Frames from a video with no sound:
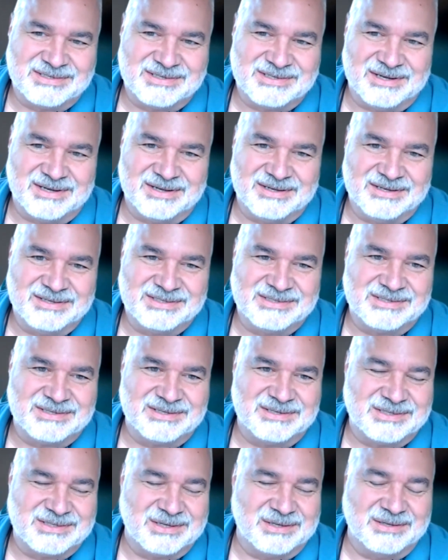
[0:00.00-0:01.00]
a
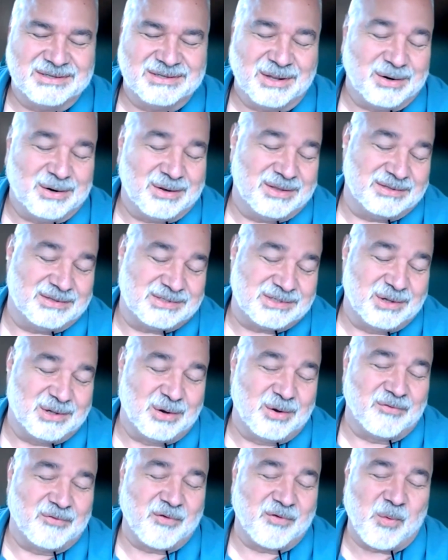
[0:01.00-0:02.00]

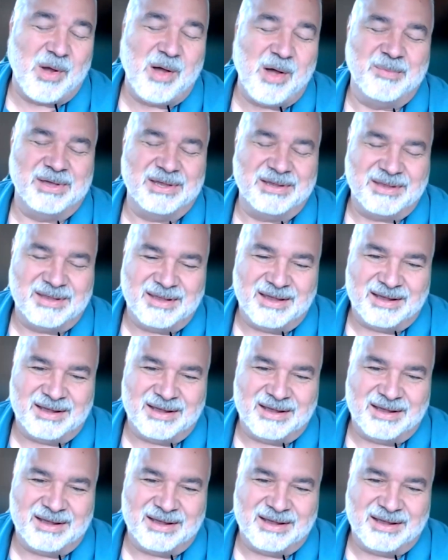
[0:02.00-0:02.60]
little overwhelming,